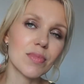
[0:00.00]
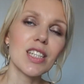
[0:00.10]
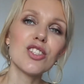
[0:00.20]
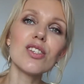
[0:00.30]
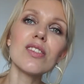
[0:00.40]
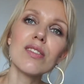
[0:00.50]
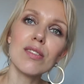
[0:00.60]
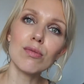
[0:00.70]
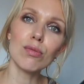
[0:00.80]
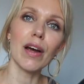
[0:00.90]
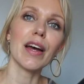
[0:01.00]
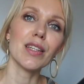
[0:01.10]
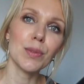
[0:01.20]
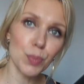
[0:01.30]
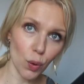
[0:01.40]
It's just the
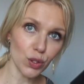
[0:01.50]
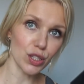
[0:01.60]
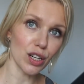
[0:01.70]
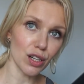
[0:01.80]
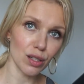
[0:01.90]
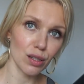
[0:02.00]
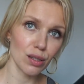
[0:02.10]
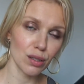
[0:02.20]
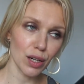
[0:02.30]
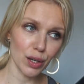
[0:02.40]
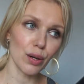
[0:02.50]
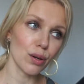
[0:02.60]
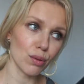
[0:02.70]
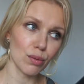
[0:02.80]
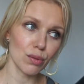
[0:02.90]
right bronzer. I don't
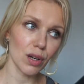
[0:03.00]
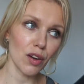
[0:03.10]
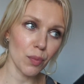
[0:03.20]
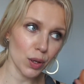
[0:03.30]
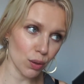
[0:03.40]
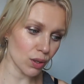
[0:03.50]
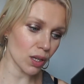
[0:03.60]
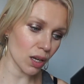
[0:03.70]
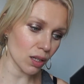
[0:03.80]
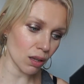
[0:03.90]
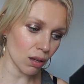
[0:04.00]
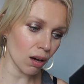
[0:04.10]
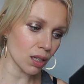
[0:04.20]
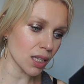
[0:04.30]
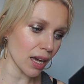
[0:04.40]
know, I've been using it a
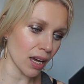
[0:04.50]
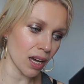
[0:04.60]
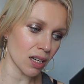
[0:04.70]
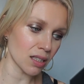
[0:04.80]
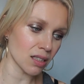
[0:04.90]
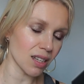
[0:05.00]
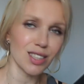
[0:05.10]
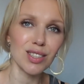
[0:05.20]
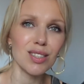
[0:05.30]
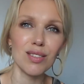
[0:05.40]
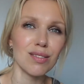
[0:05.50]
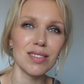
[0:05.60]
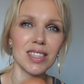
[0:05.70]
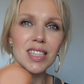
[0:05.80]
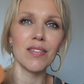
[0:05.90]
lot and I just
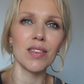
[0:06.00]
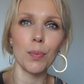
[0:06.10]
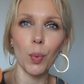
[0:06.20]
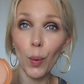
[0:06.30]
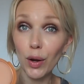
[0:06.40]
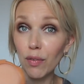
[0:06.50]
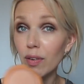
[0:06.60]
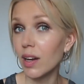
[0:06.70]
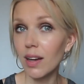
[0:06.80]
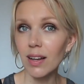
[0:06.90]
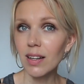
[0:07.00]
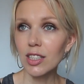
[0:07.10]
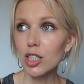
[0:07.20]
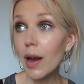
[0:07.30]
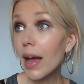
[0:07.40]
don't see even the point of
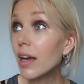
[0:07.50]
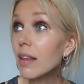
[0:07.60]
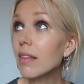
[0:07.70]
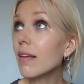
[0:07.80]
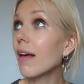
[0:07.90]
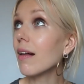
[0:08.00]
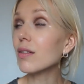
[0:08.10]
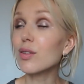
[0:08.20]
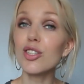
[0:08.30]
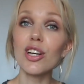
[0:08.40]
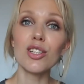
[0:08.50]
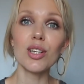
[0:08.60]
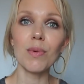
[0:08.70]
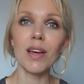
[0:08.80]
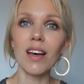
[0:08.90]
trying anything else or
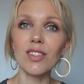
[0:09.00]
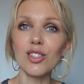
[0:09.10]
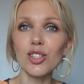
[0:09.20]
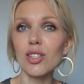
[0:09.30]
changing, because it's